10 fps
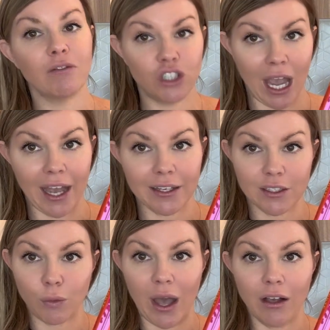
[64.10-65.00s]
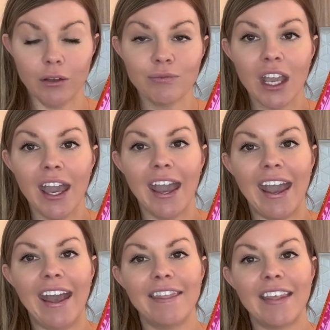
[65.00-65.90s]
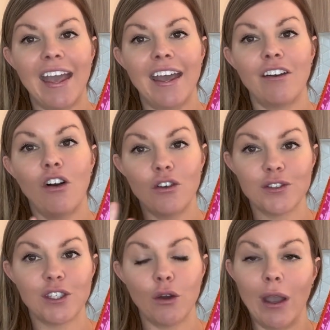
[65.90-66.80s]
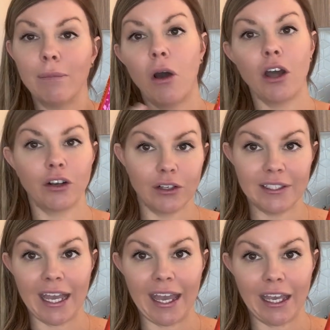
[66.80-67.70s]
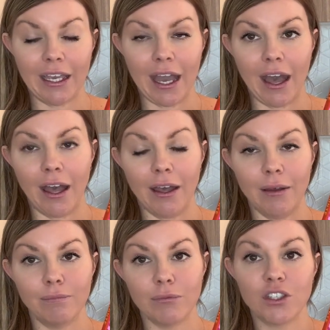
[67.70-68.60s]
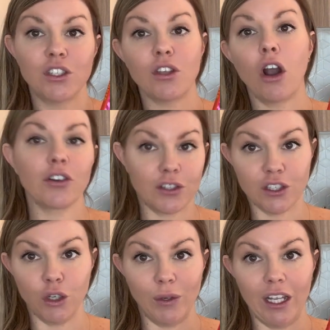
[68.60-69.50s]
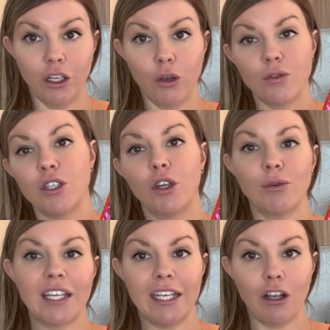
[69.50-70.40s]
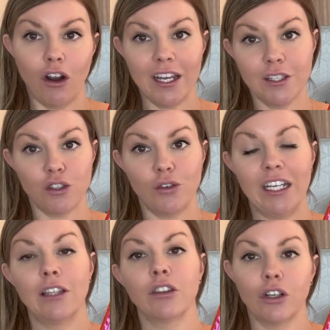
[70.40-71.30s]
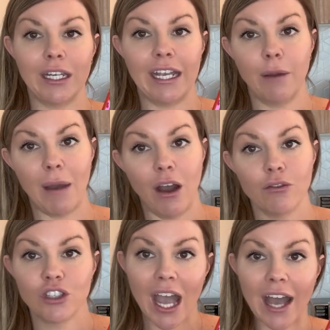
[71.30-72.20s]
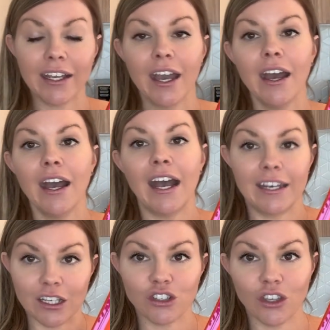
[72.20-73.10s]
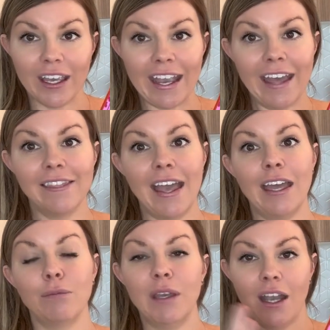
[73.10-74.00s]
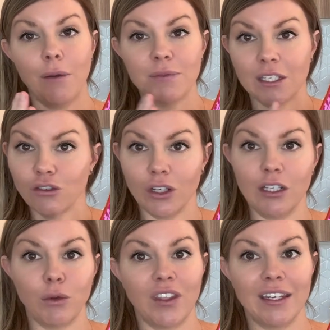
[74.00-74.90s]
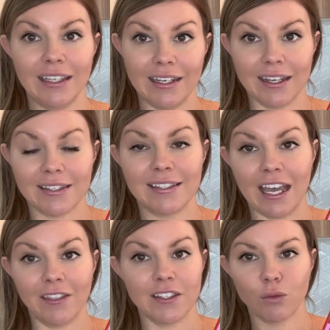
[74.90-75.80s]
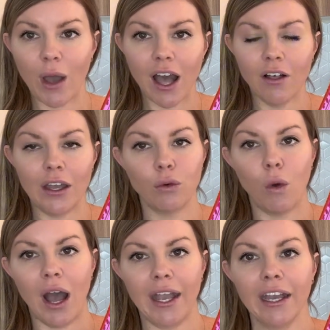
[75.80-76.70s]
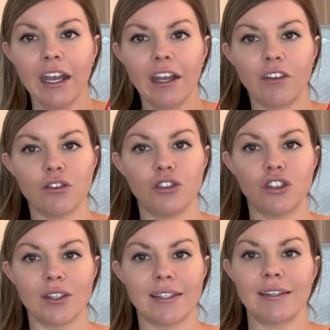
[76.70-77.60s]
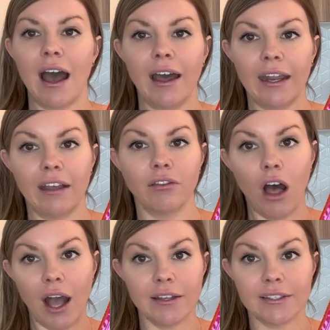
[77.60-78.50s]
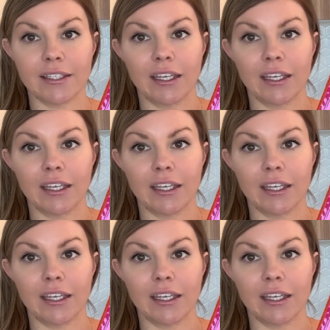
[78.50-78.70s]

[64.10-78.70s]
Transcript: Jack as well. And then also a modern day art student who's, taking art history and learning about Jack initially, and then becomes intrigued with Anita's death as well, and why there's just not a lot,